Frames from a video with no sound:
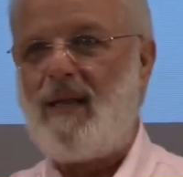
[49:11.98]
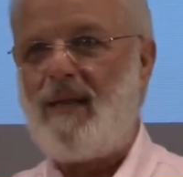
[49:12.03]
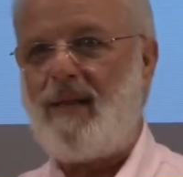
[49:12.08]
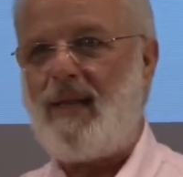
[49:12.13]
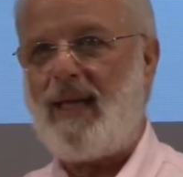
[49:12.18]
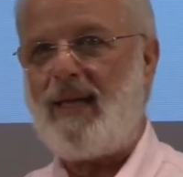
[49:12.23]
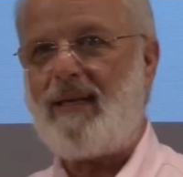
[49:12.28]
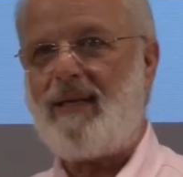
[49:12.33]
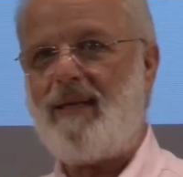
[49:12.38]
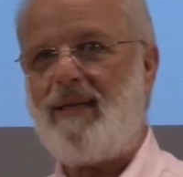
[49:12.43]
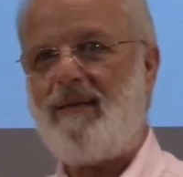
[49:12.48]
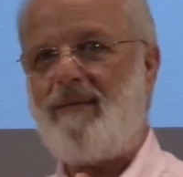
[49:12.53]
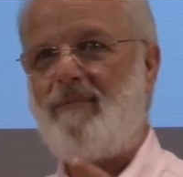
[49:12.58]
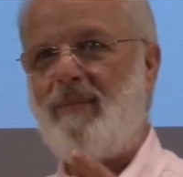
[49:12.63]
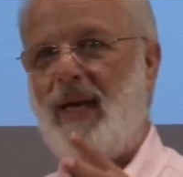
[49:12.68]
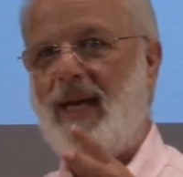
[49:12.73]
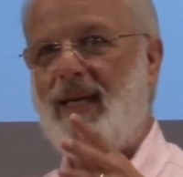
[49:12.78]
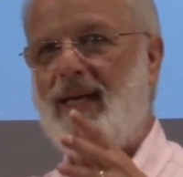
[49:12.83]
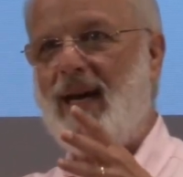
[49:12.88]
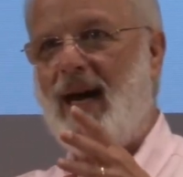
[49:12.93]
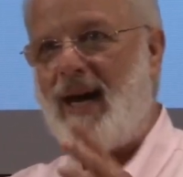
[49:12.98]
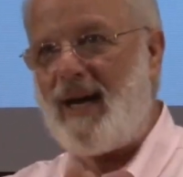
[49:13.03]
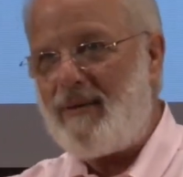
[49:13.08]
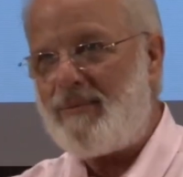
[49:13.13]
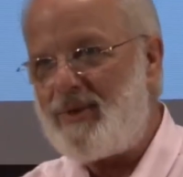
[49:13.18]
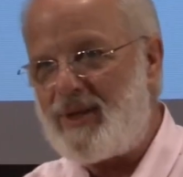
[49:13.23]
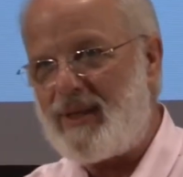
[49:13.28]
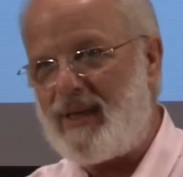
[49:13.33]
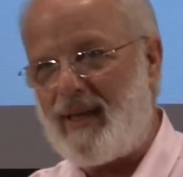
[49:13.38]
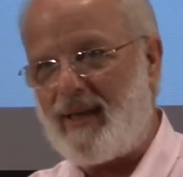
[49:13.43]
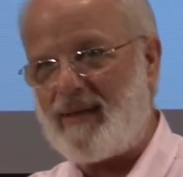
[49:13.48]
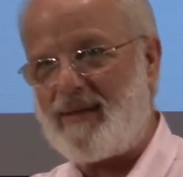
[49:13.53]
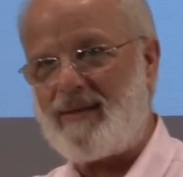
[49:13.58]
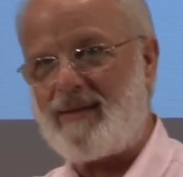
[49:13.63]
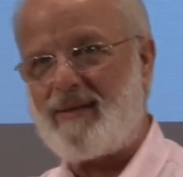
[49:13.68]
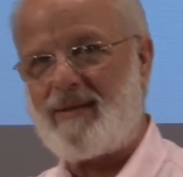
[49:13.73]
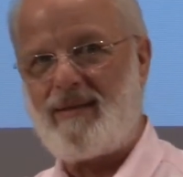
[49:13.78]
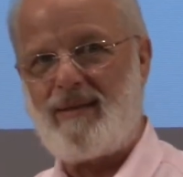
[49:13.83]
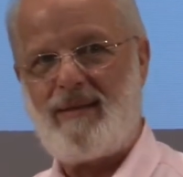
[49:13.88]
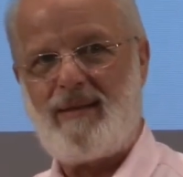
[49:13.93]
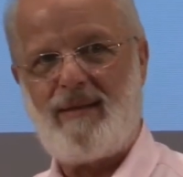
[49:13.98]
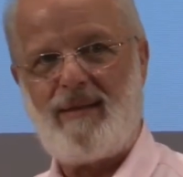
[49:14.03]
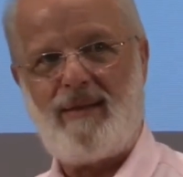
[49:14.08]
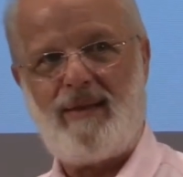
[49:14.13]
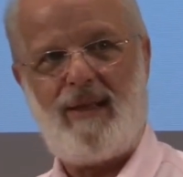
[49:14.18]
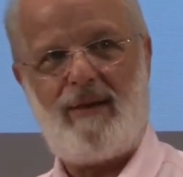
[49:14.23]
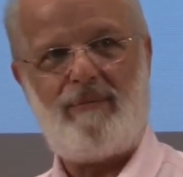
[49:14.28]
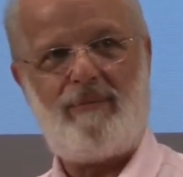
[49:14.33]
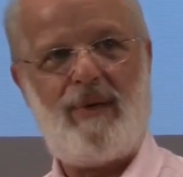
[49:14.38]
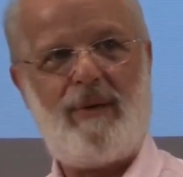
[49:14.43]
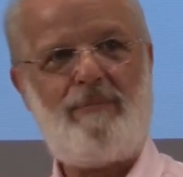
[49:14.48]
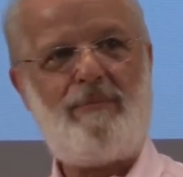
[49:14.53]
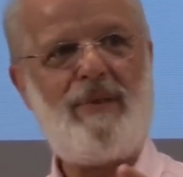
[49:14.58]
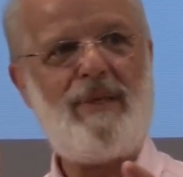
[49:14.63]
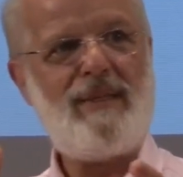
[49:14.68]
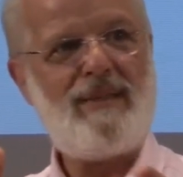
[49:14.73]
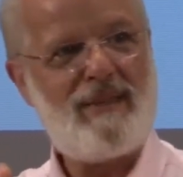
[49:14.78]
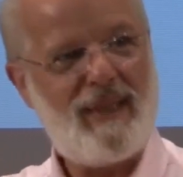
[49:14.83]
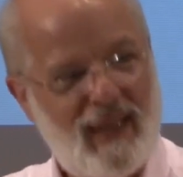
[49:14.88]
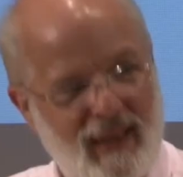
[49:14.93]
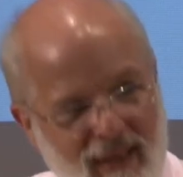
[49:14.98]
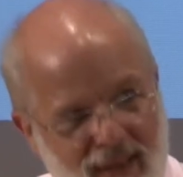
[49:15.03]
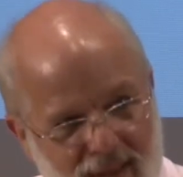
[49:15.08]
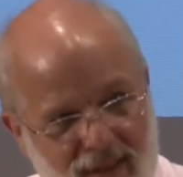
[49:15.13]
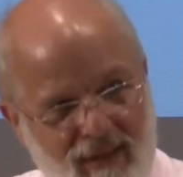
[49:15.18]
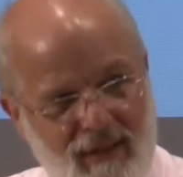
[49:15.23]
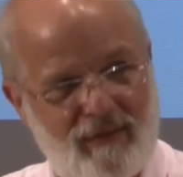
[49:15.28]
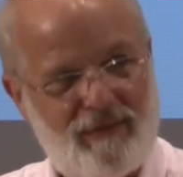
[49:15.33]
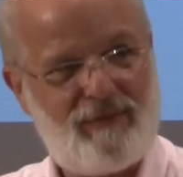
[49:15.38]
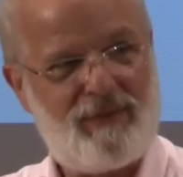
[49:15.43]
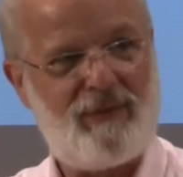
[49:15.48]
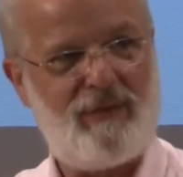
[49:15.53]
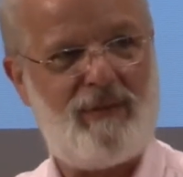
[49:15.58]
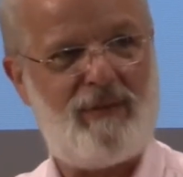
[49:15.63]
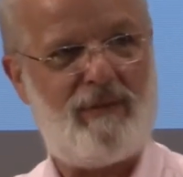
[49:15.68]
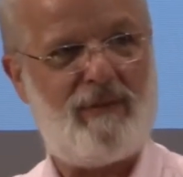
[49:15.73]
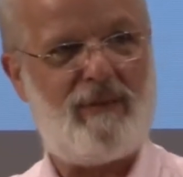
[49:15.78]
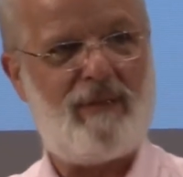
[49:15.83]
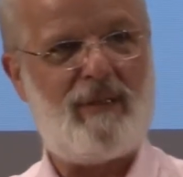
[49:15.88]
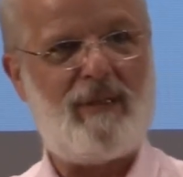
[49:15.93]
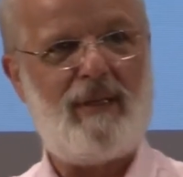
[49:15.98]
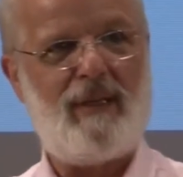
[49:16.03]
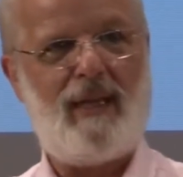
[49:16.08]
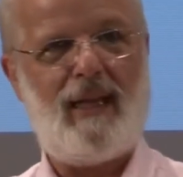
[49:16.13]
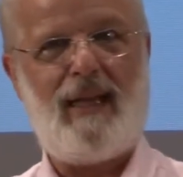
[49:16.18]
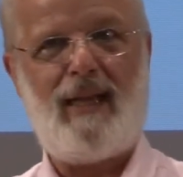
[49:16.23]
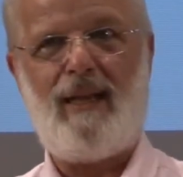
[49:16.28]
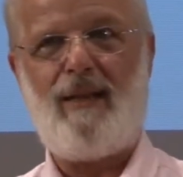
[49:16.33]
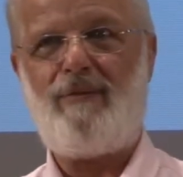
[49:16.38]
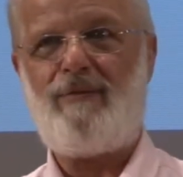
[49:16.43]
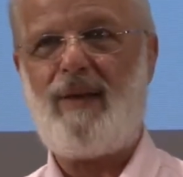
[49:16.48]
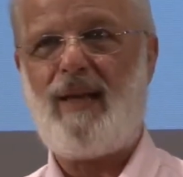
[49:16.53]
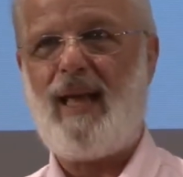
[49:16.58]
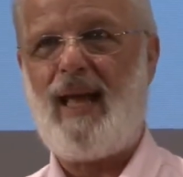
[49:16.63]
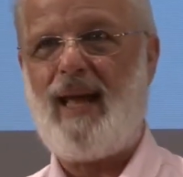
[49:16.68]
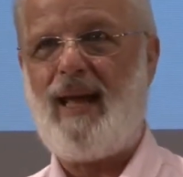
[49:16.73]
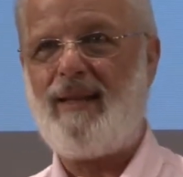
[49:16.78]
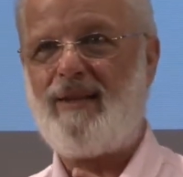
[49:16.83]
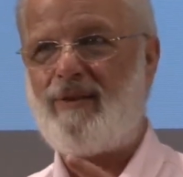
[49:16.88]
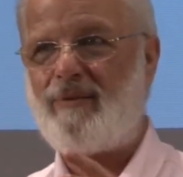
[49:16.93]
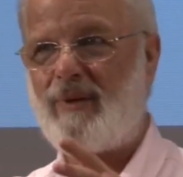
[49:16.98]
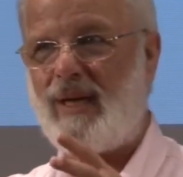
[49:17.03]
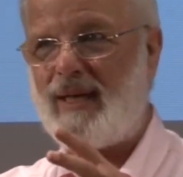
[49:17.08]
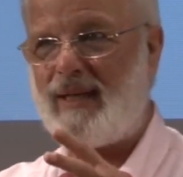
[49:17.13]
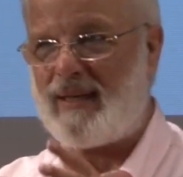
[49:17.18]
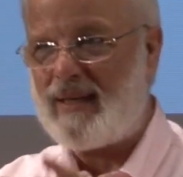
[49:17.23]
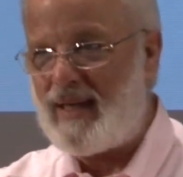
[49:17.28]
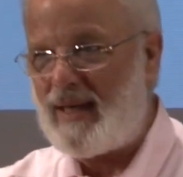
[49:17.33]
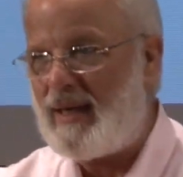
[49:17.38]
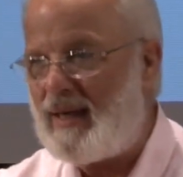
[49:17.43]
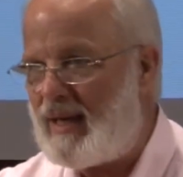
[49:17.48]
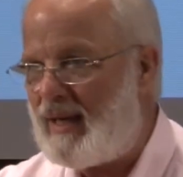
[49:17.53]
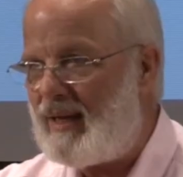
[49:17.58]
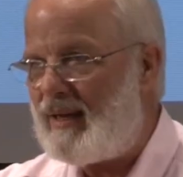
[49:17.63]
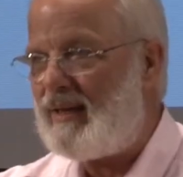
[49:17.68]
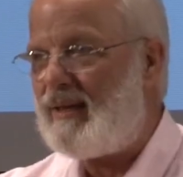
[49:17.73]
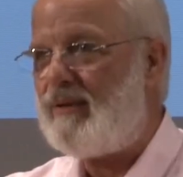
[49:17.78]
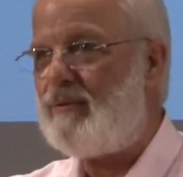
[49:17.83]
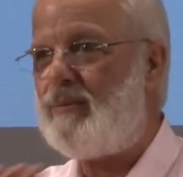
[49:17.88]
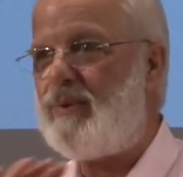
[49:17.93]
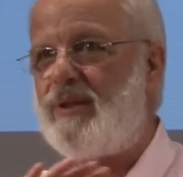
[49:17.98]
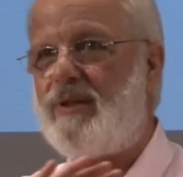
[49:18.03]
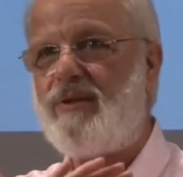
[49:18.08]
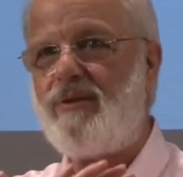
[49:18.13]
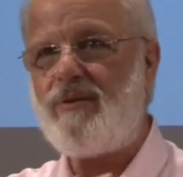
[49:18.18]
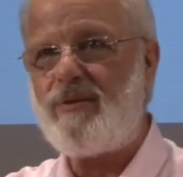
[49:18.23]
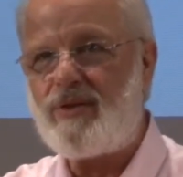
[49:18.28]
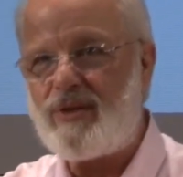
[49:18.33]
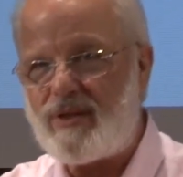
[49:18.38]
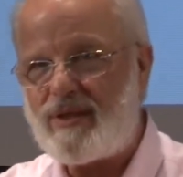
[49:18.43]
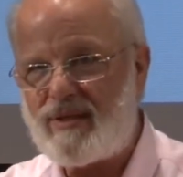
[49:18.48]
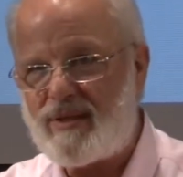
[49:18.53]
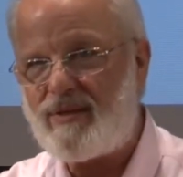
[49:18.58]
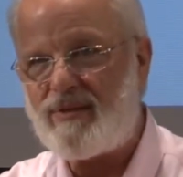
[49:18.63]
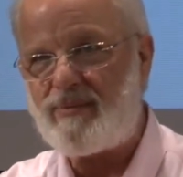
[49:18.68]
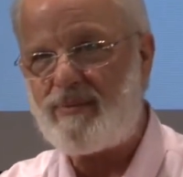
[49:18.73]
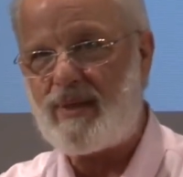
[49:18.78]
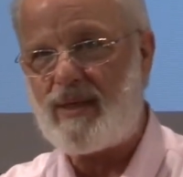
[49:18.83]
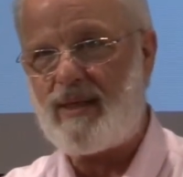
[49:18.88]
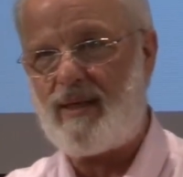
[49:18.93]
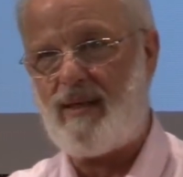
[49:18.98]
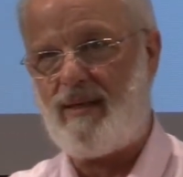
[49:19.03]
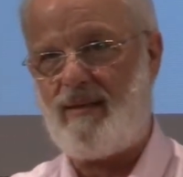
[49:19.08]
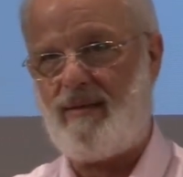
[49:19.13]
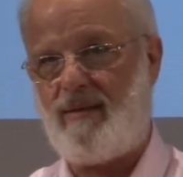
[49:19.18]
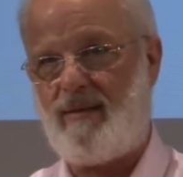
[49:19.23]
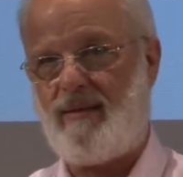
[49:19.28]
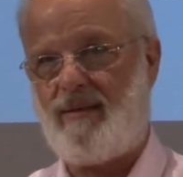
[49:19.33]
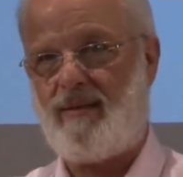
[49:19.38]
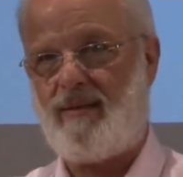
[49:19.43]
they could make objects that represented the food. And if it had the right Ka, it would do just as well.